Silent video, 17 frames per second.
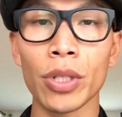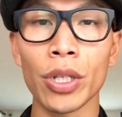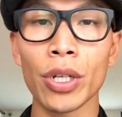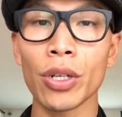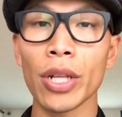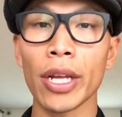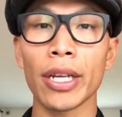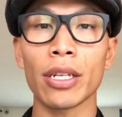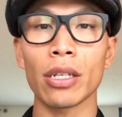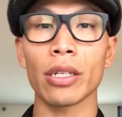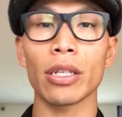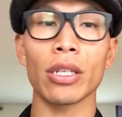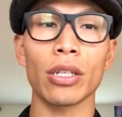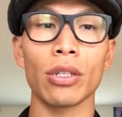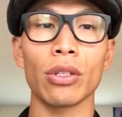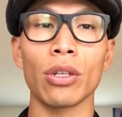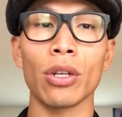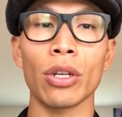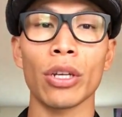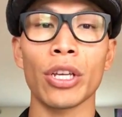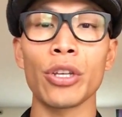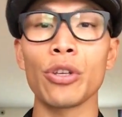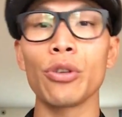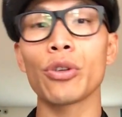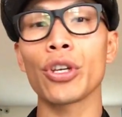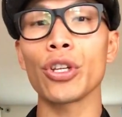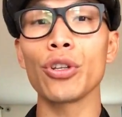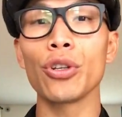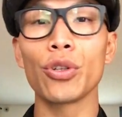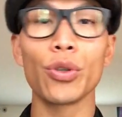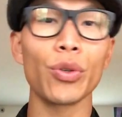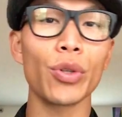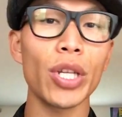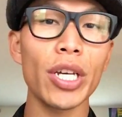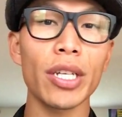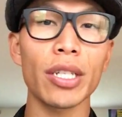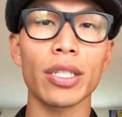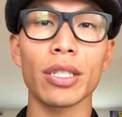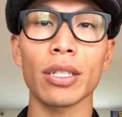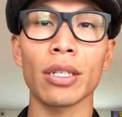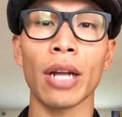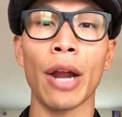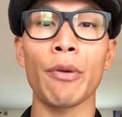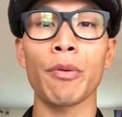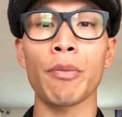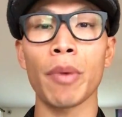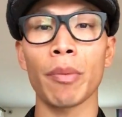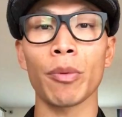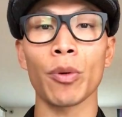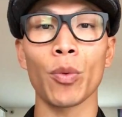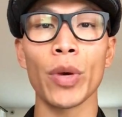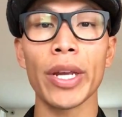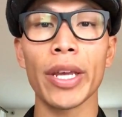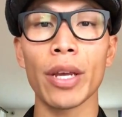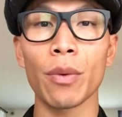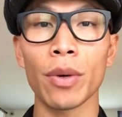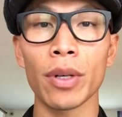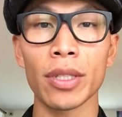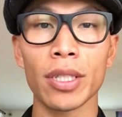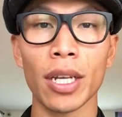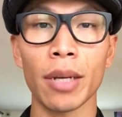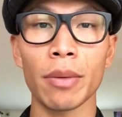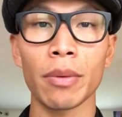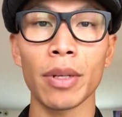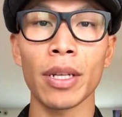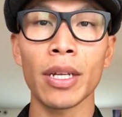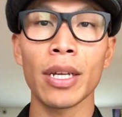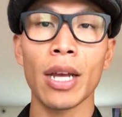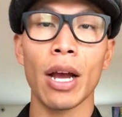Like, can you do this? I remember Wicked one time.